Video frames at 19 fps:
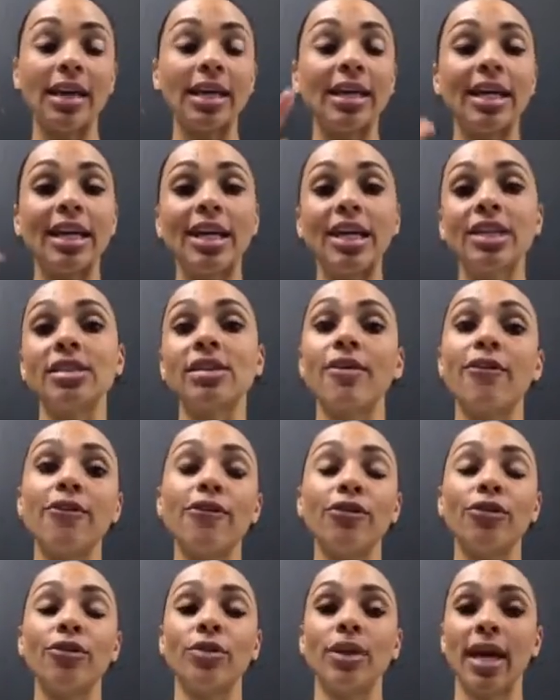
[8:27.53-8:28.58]
years of
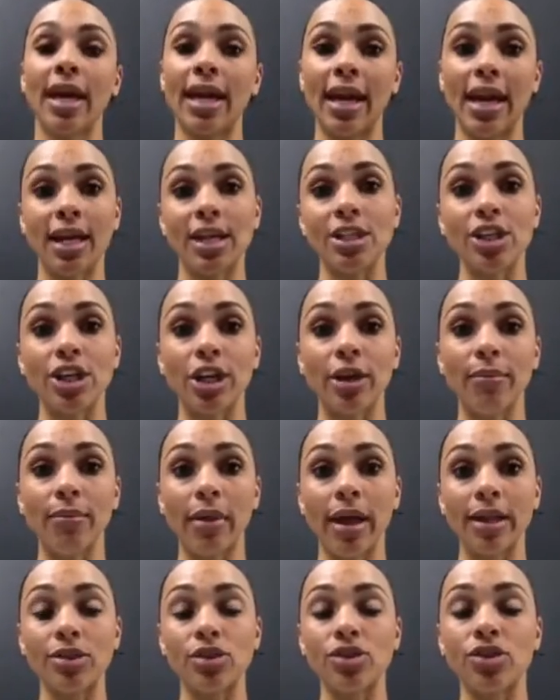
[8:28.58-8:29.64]
food getting into your
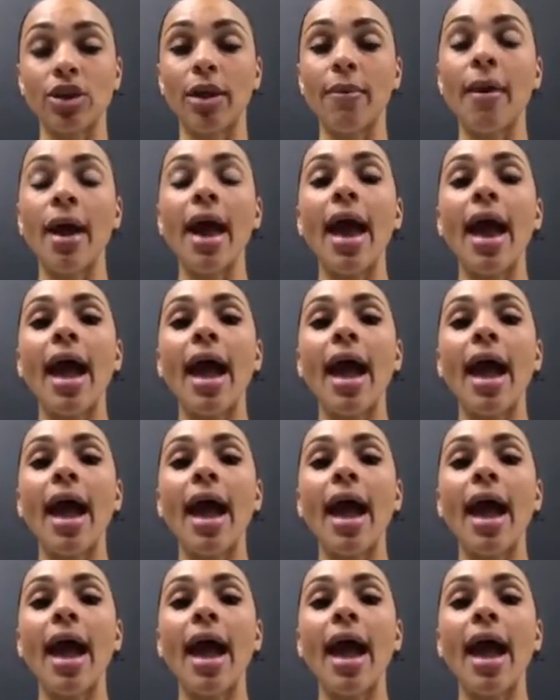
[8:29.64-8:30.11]
bloodstream.